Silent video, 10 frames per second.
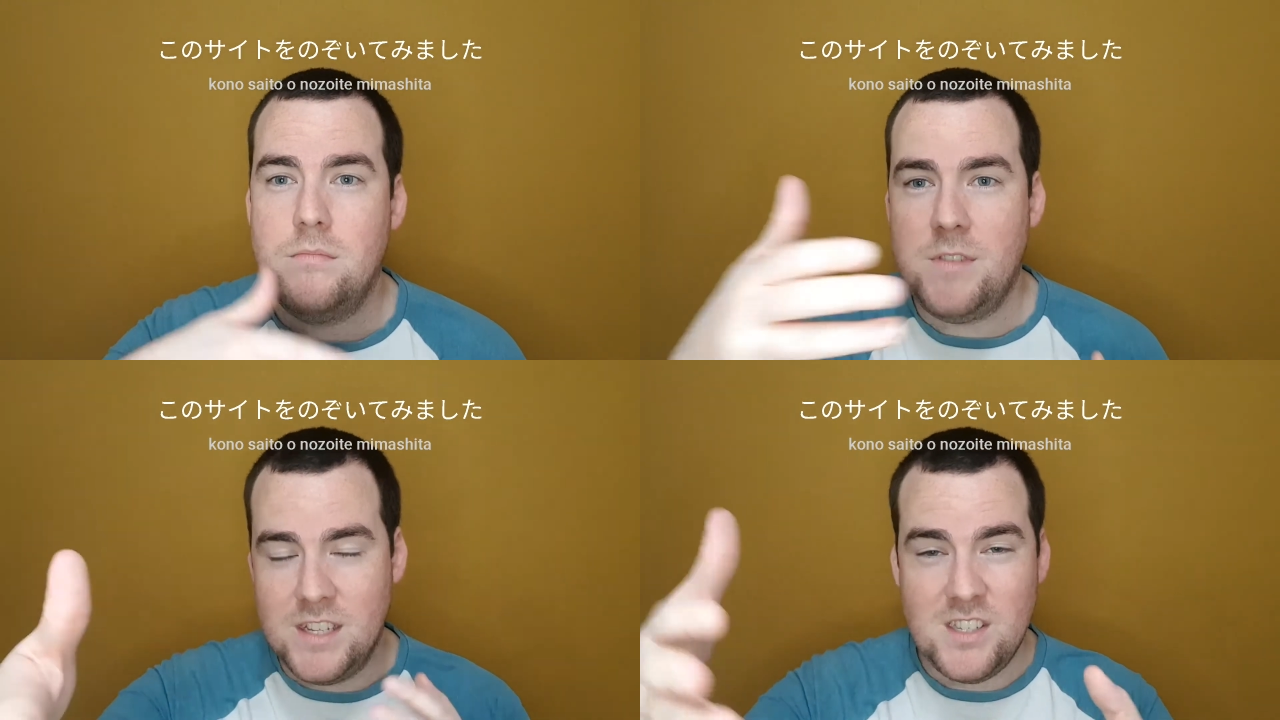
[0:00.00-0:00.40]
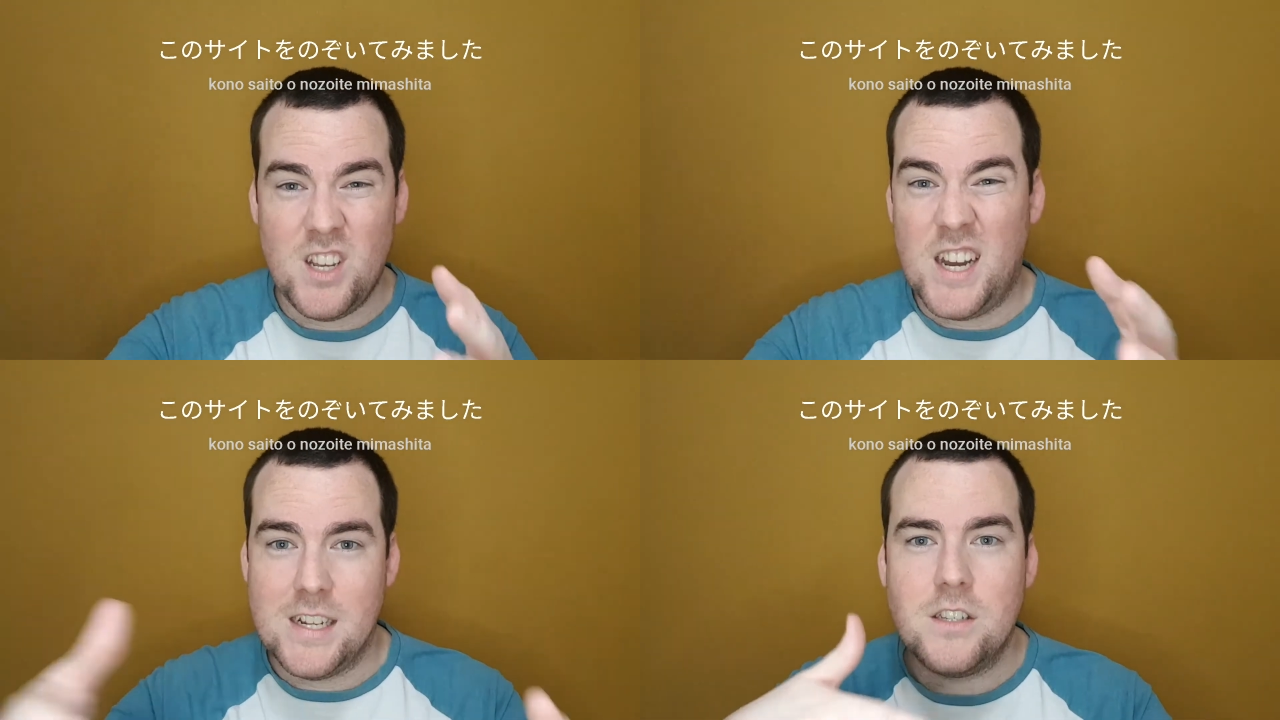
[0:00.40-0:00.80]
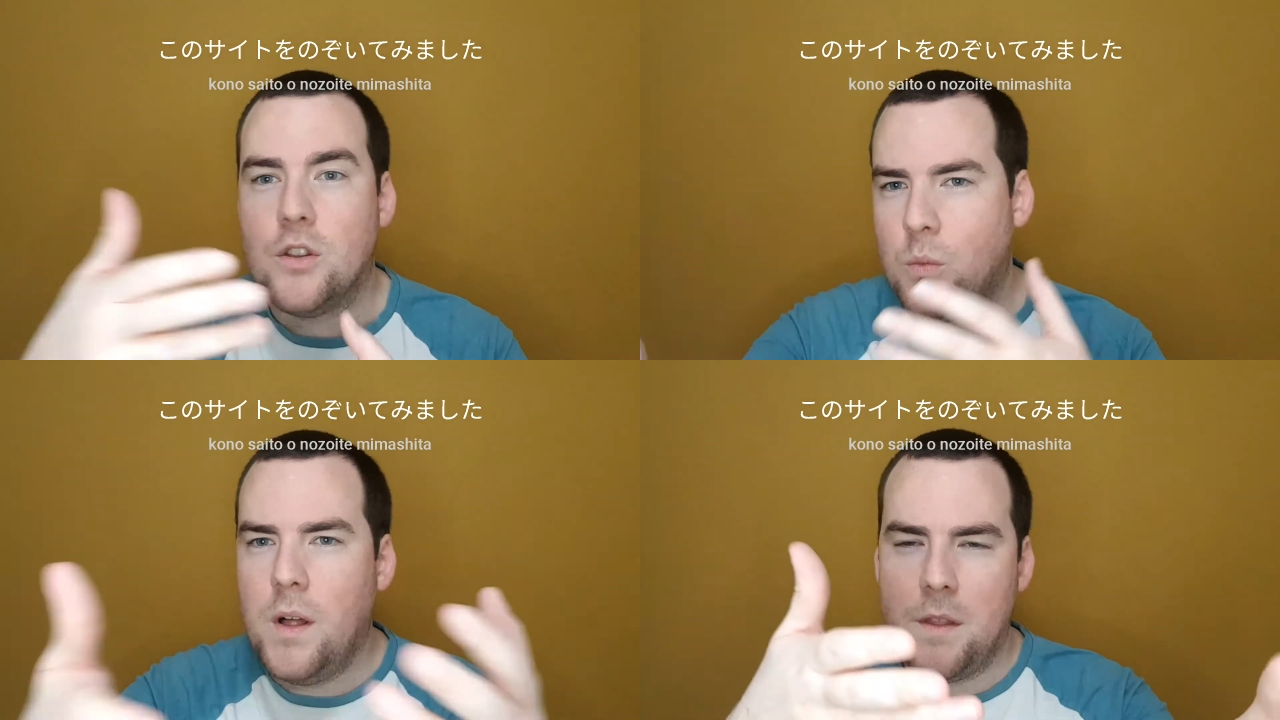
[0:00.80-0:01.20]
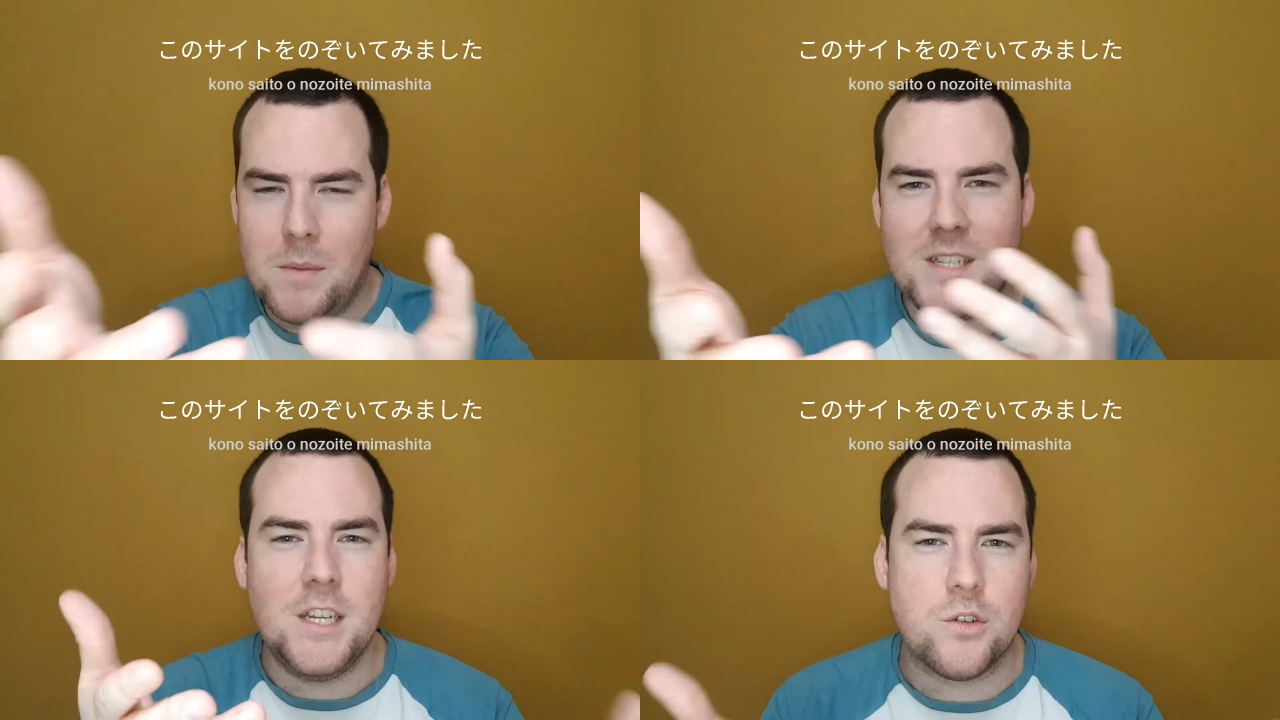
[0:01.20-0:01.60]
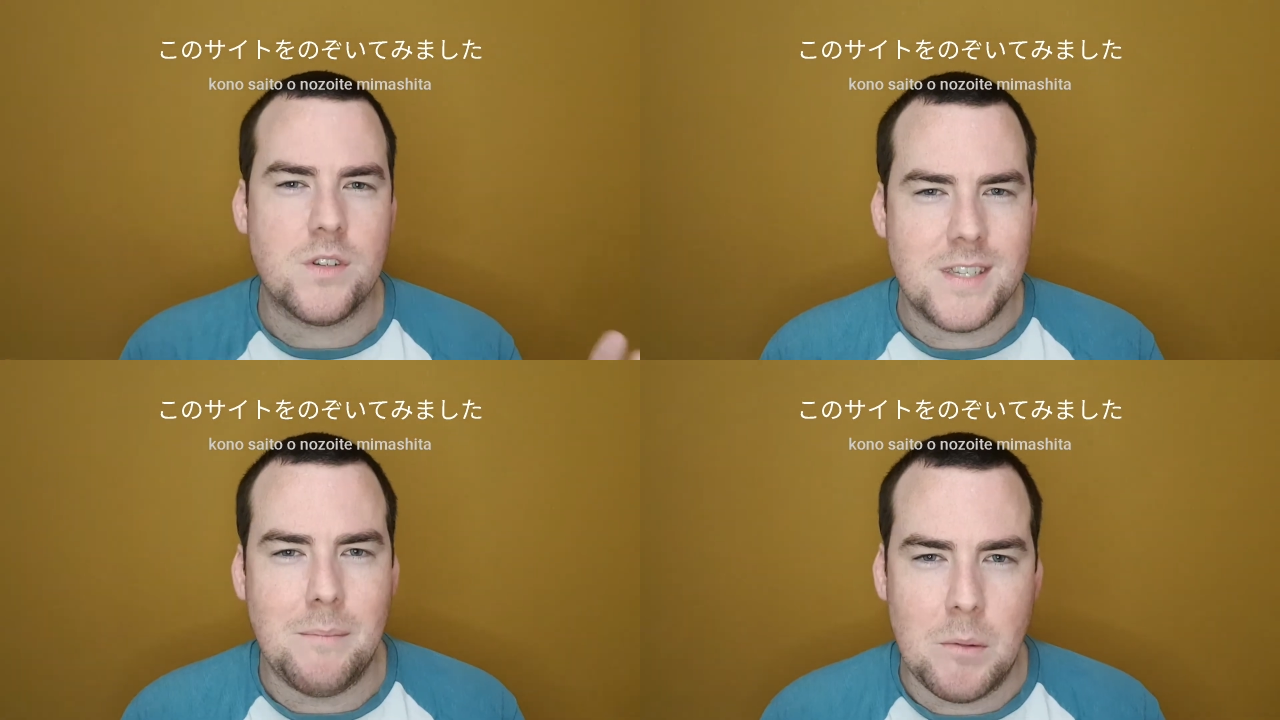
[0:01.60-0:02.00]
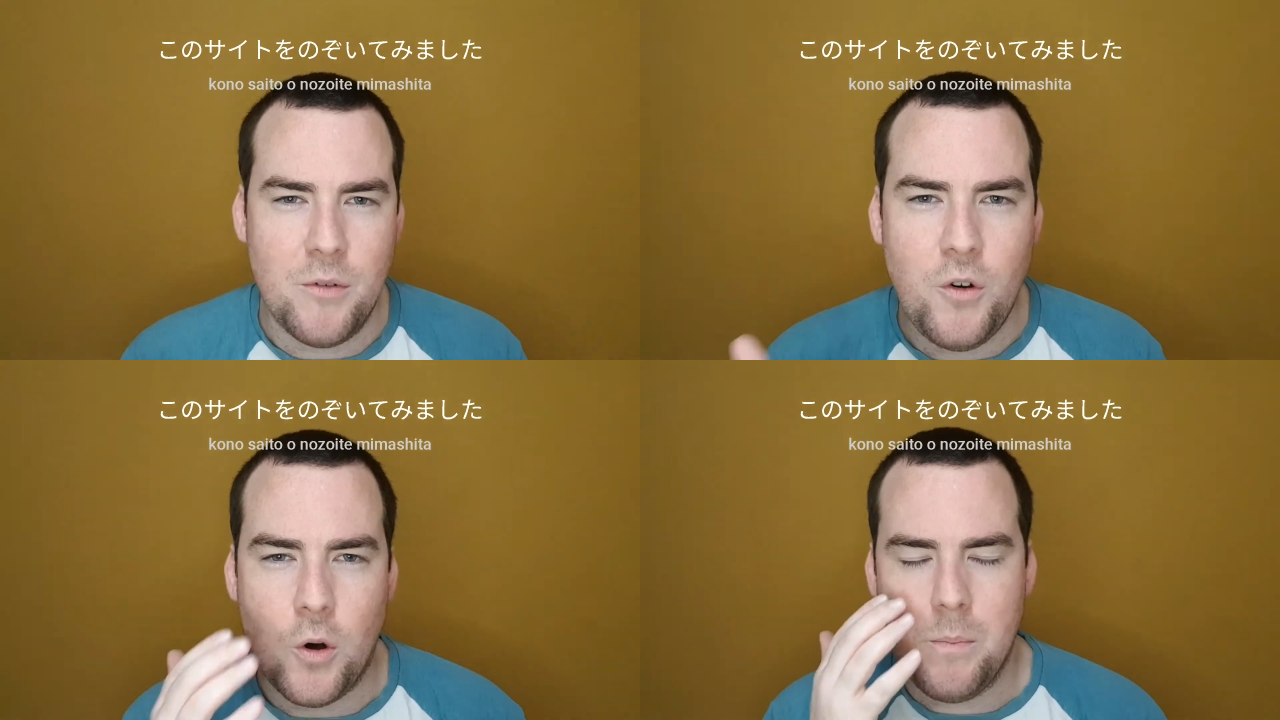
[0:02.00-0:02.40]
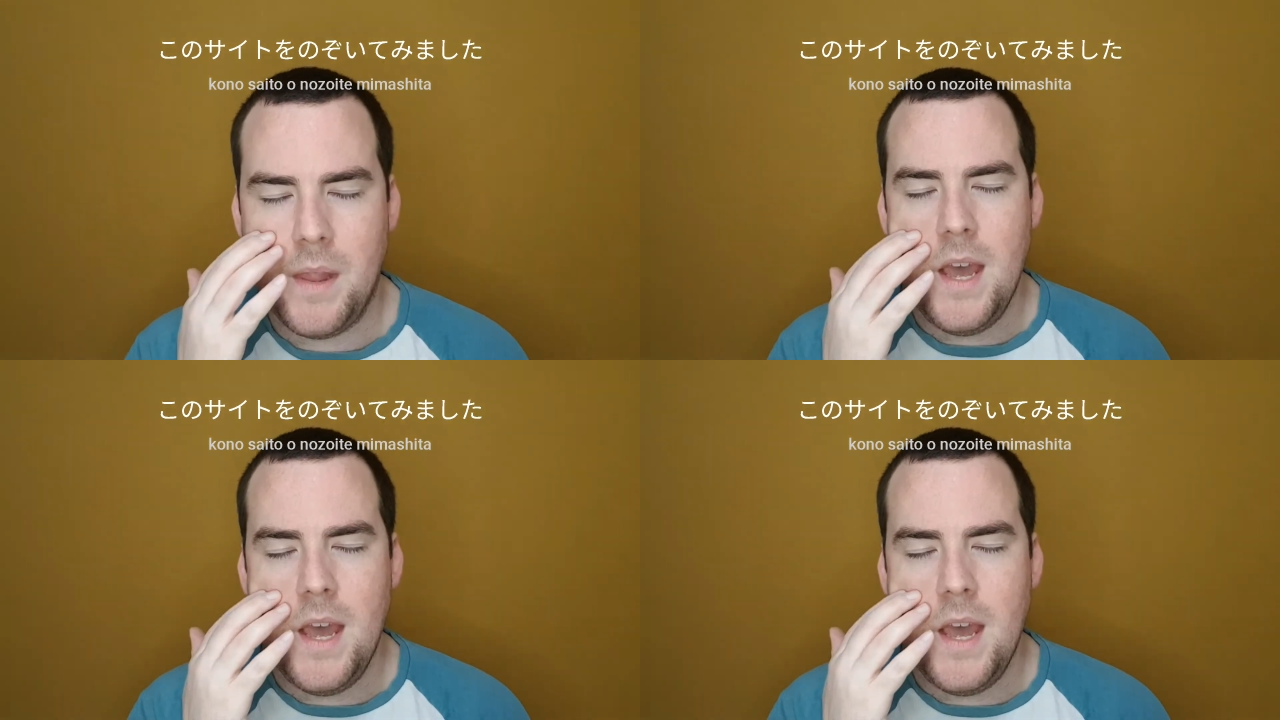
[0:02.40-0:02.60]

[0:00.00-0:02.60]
this site, so the one that my teacher had sent me before.